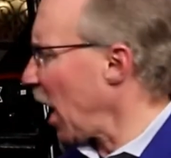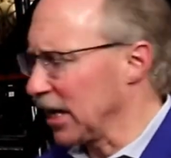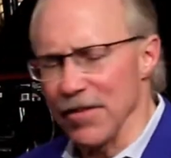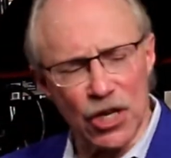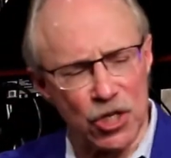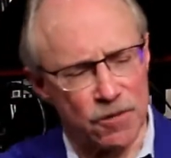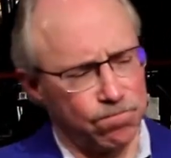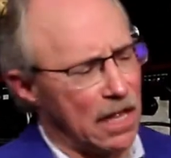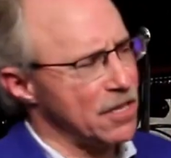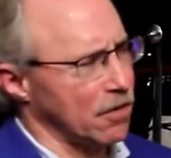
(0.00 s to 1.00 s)
I give you the
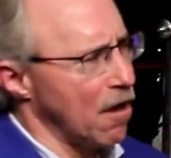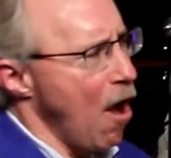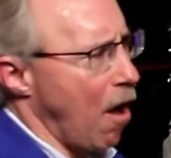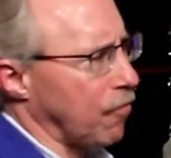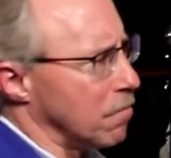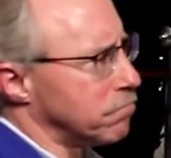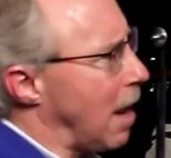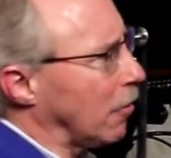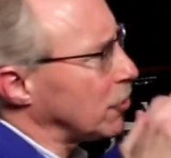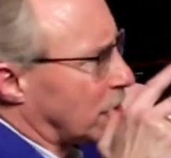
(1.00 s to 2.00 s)
splendor of the
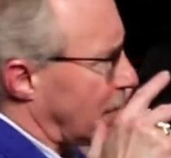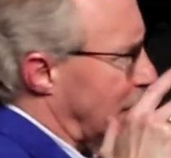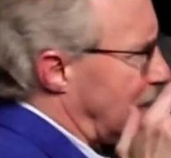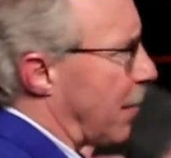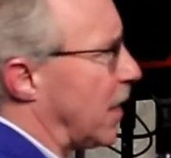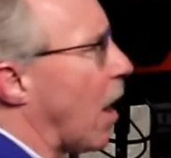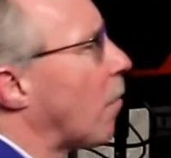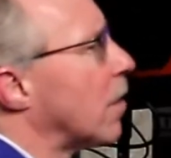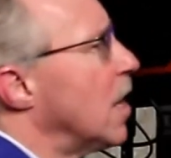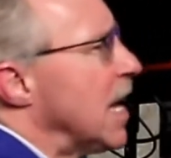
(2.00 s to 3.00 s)
mounts of
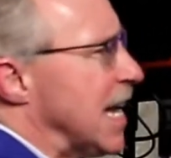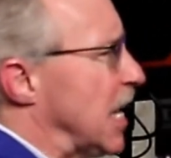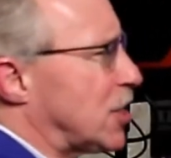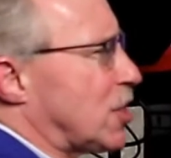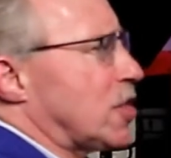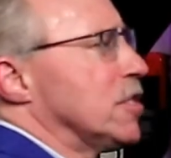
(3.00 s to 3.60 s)
Lebanon in its